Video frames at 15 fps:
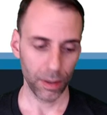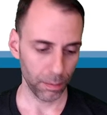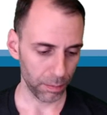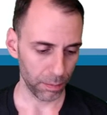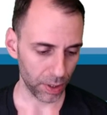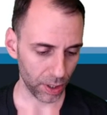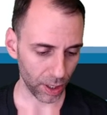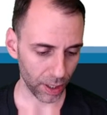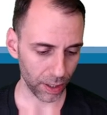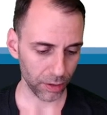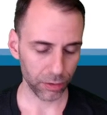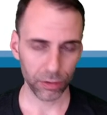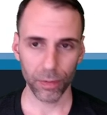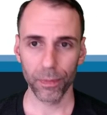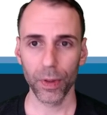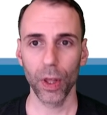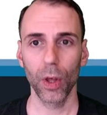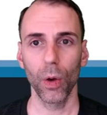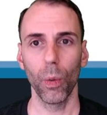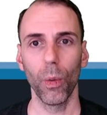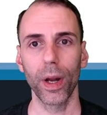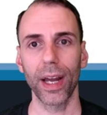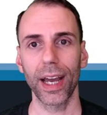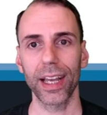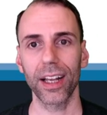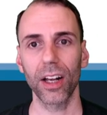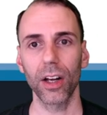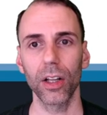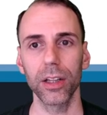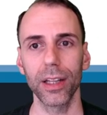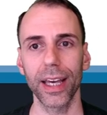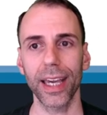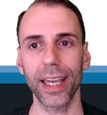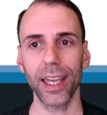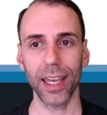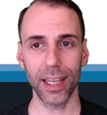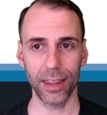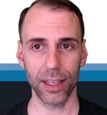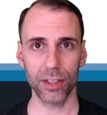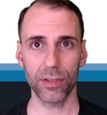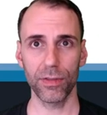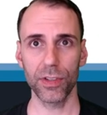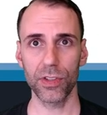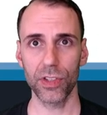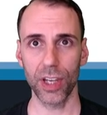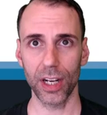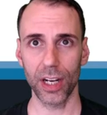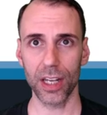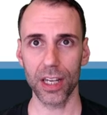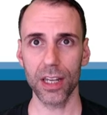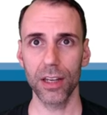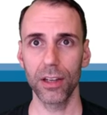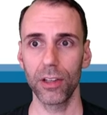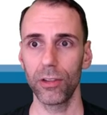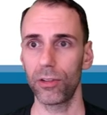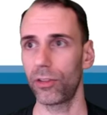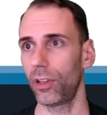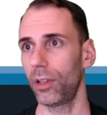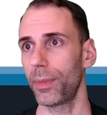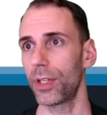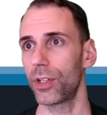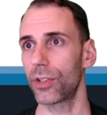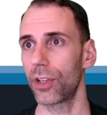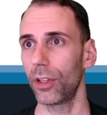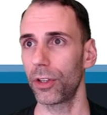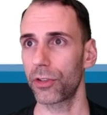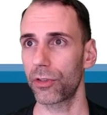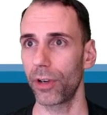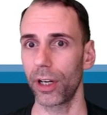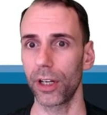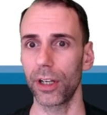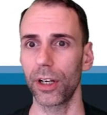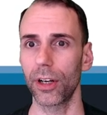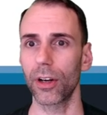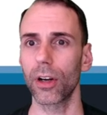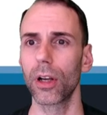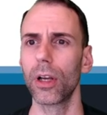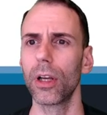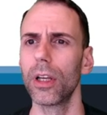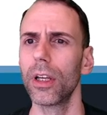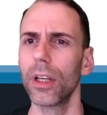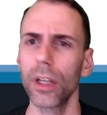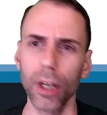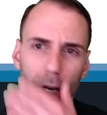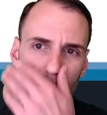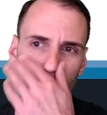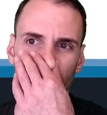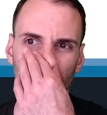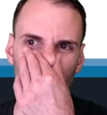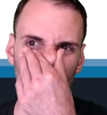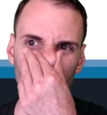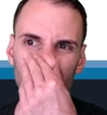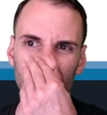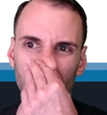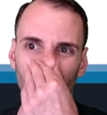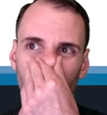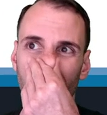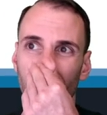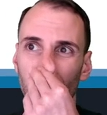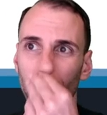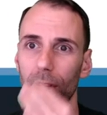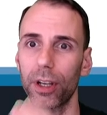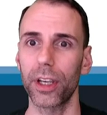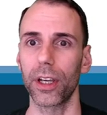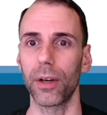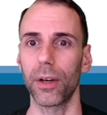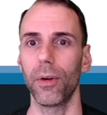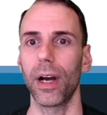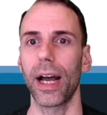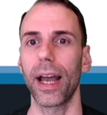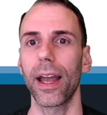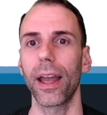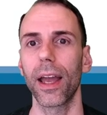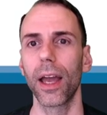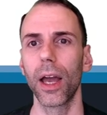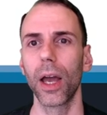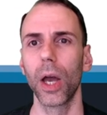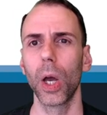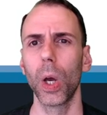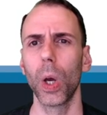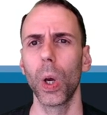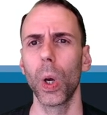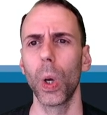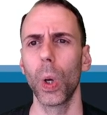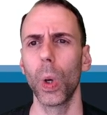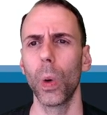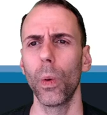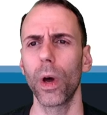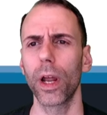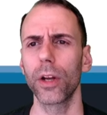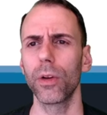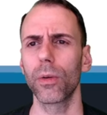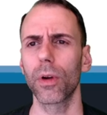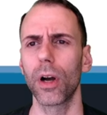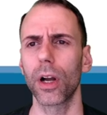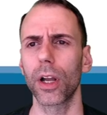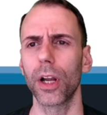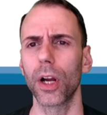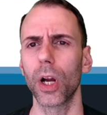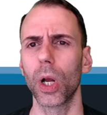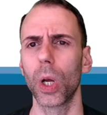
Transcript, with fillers: Because when I click in this vicinity, so let me just illustrate it here. Ah, uh, it's still not working. Why? What did I do wrong here?